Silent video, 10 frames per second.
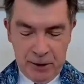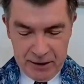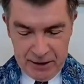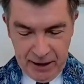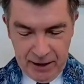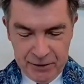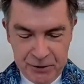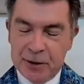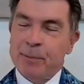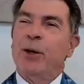
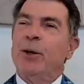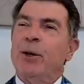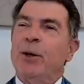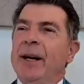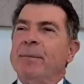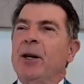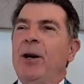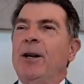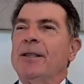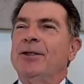intelligence program
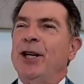called